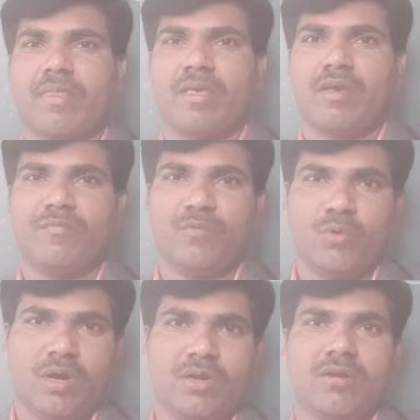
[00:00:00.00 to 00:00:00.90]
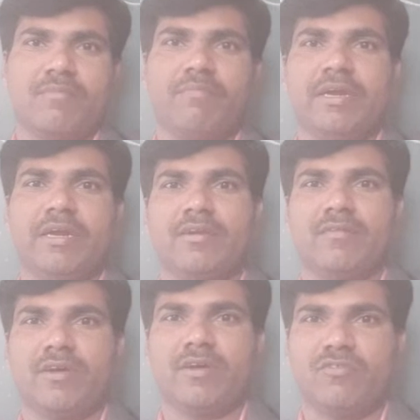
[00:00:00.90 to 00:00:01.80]
If you not
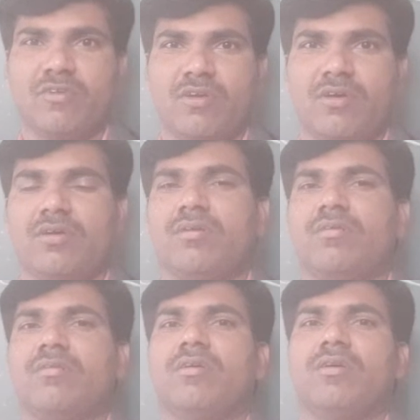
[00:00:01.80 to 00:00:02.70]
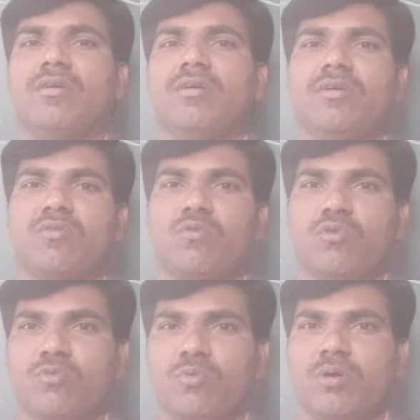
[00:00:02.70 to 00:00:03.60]
completed, once
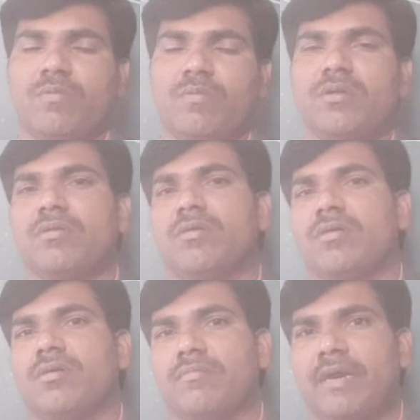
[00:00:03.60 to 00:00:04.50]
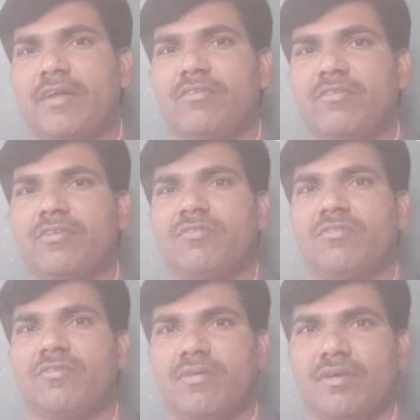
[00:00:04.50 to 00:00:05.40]
go through our branches
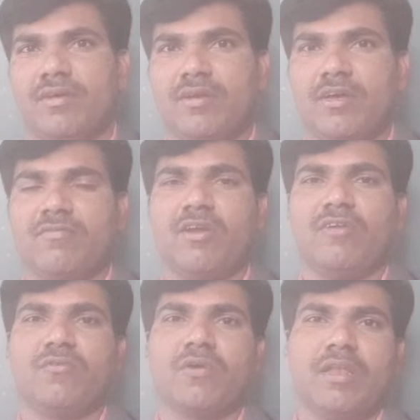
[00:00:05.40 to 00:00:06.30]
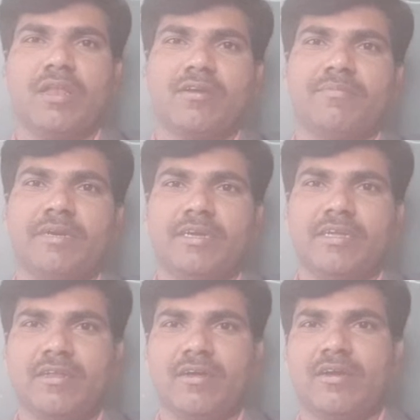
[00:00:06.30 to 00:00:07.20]
and as well as you collect the
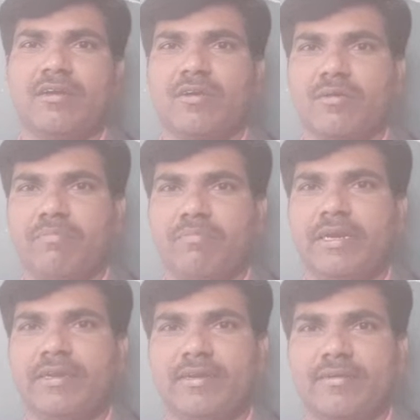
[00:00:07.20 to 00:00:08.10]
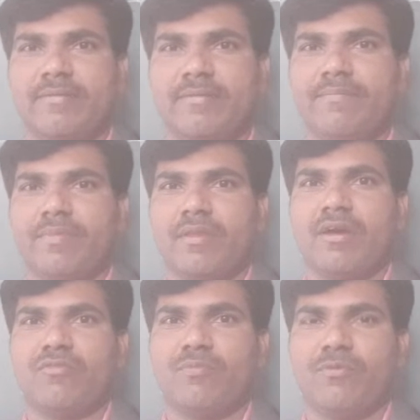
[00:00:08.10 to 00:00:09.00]
material and complete it
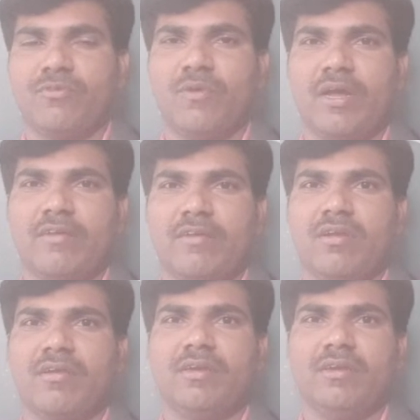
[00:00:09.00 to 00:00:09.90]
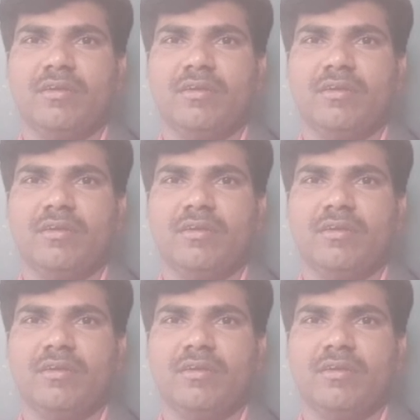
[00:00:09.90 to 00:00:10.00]
as possible as early.